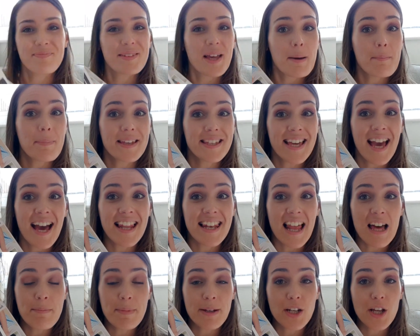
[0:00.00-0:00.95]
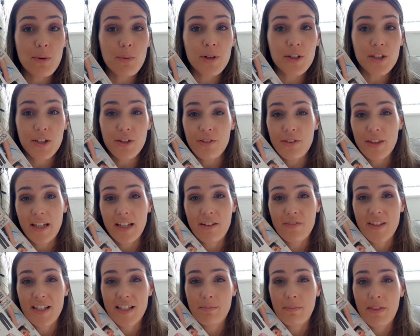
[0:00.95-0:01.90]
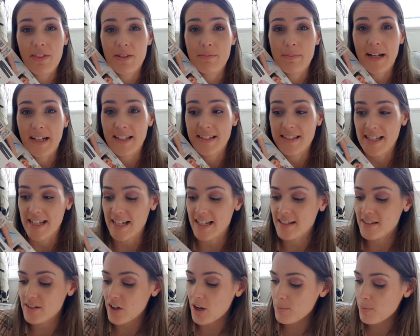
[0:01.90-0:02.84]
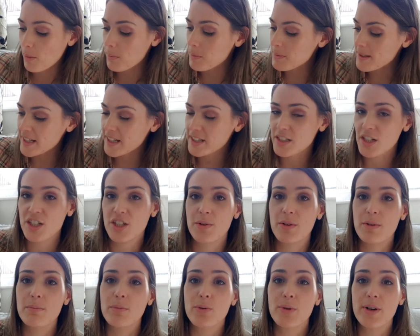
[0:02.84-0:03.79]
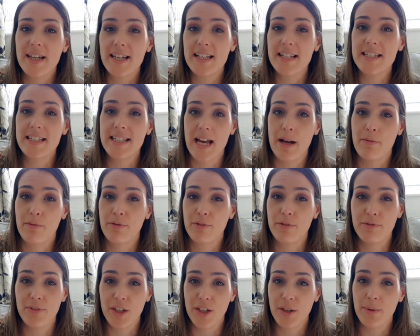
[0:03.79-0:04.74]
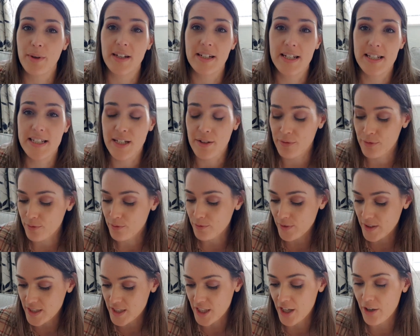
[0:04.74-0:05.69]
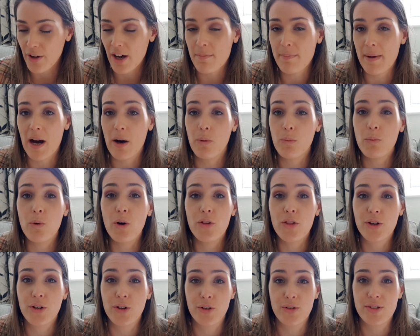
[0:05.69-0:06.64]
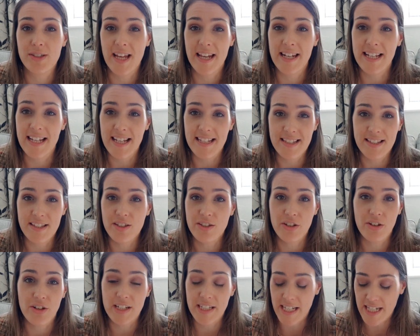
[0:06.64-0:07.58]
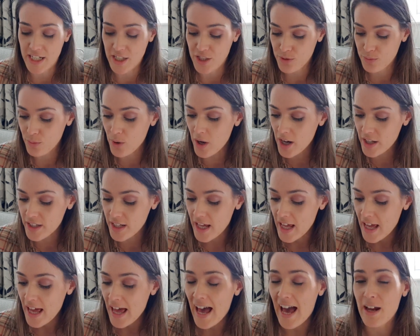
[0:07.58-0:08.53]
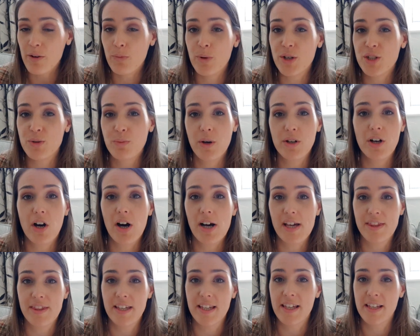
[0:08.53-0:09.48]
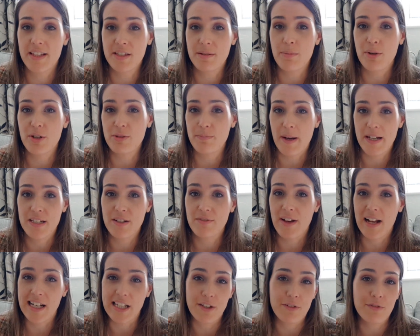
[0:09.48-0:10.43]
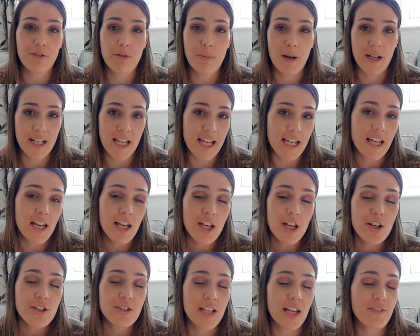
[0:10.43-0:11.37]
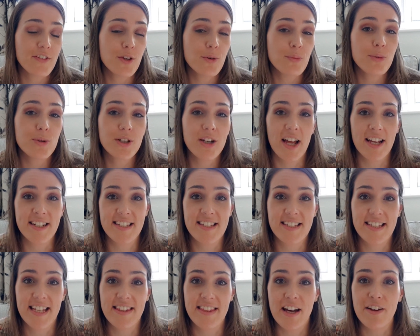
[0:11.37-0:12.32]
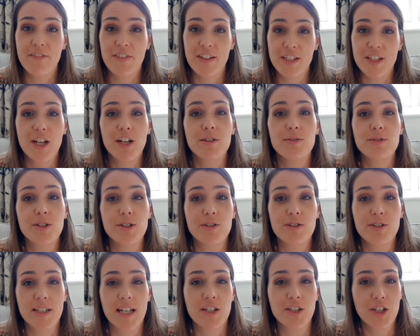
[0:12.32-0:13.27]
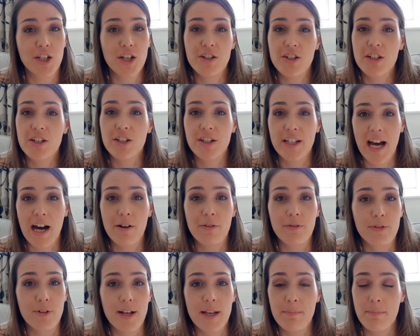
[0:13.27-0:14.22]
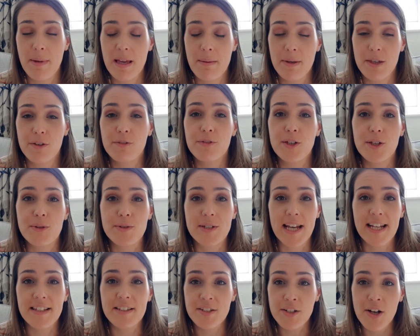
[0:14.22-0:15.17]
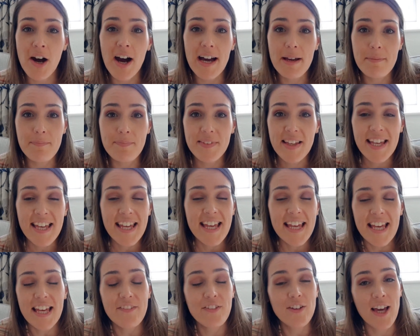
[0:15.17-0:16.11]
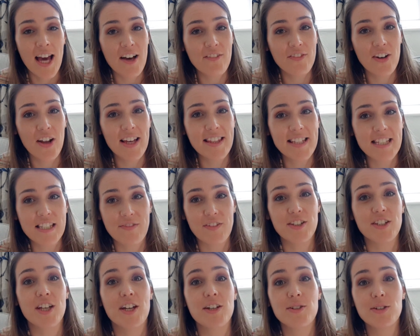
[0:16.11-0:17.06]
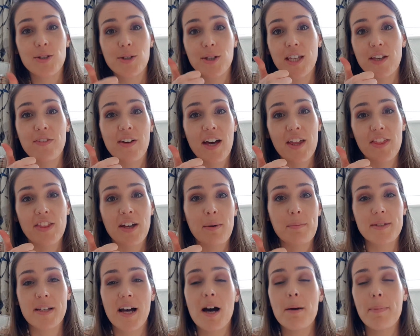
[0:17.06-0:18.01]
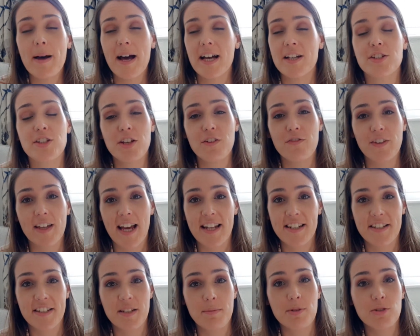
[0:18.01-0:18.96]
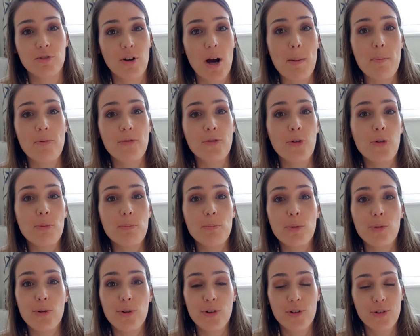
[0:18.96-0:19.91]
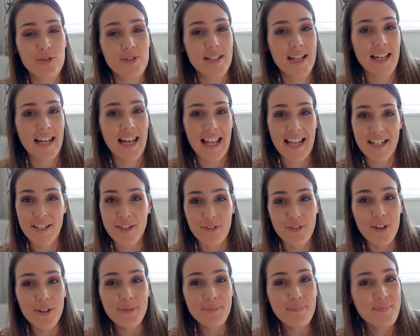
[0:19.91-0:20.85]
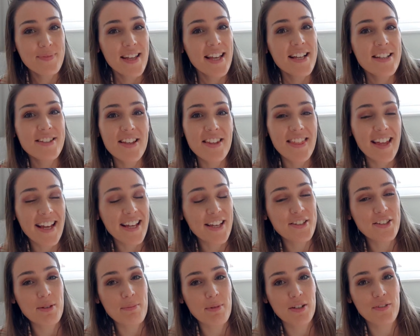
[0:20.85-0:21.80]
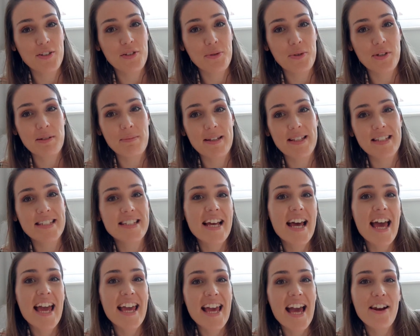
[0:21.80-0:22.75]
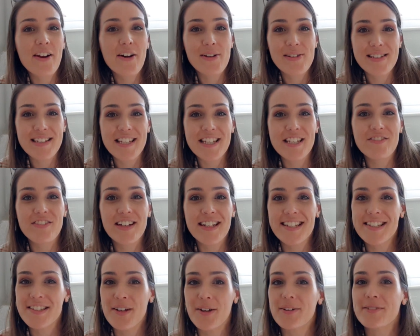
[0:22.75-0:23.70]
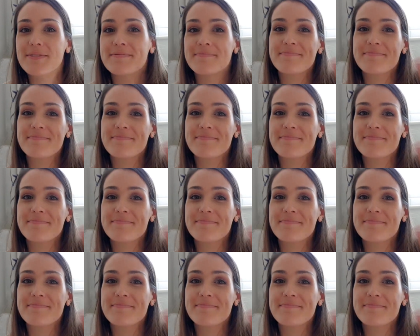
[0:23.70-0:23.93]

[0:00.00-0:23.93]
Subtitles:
But yeah, let me know what you think of this month's magazines. I'm probably going to do a more in-depth review in a different video about what the content is inside each one and which one I think is the most better value for money. So if you would like to see that video, do stay tuned and look out for it in maybe a few days' time. If you have liked this video, do give it a thumbs up and don't forget to subscribe for more content later on. So thank you so much for joining me today, and I'll see you really soon.